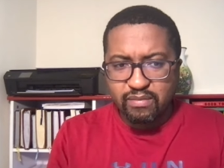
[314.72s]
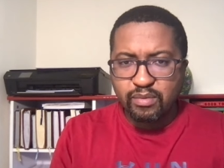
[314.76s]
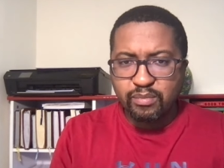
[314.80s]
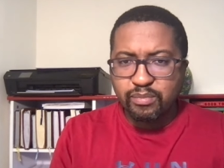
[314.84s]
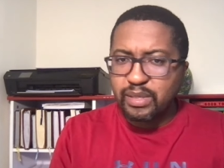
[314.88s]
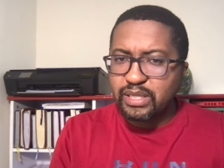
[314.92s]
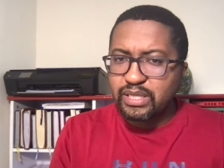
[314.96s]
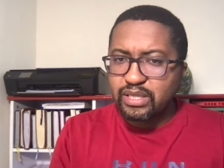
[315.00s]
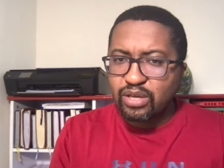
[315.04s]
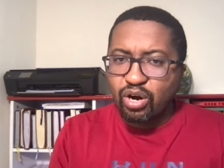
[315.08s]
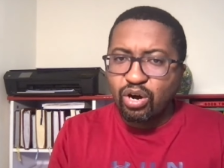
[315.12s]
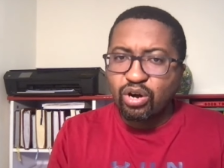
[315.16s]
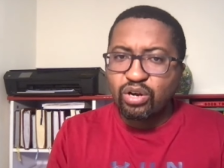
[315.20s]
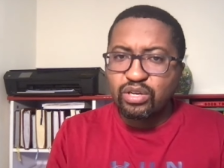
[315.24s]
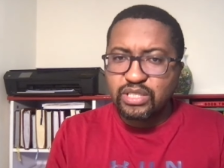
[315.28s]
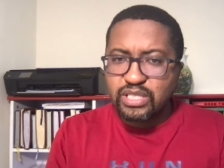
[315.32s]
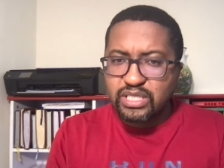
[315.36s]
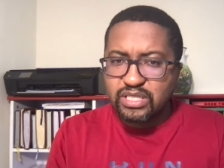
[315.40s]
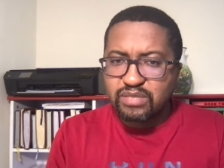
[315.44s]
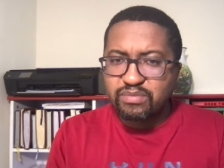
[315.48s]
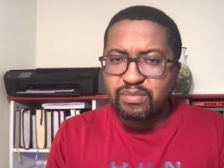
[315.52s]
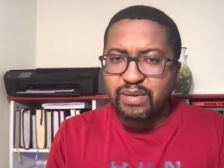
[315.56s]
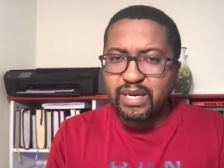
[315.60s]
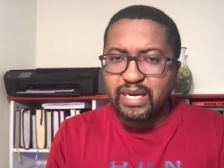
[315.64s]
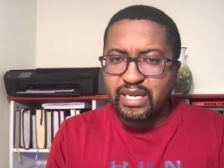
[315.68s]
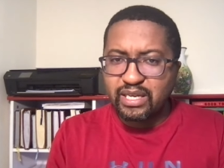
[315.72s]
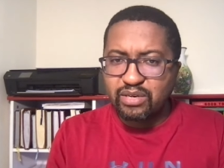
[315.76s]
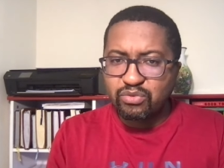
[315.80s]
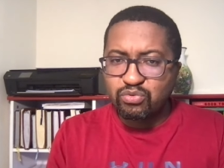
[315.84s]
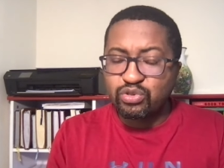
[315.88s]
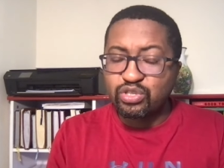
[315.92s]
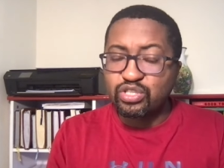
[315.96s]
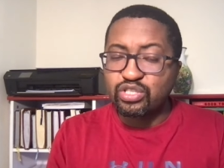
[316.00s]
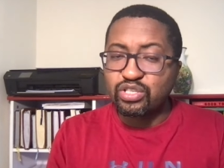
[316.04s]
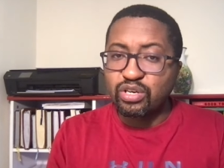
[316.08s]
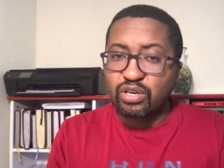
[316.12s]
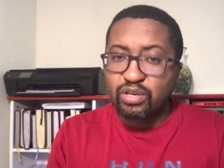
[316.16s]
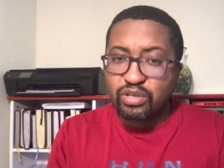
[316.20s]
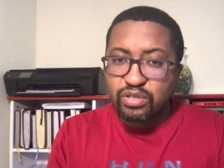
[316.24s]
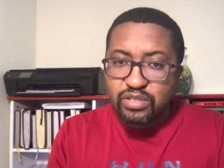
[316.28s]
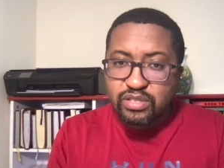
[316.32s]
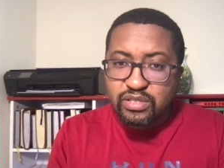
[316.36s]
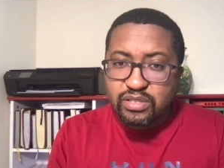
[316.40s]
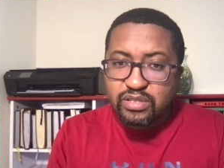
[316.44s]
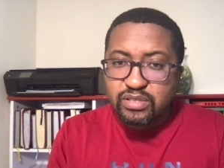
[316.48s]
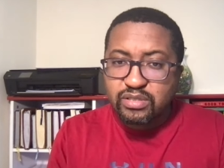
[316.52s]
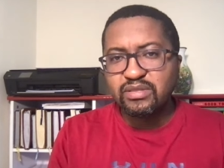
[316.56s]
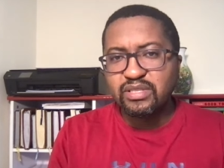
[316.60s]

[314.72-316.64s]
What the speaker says: but all this money was lost.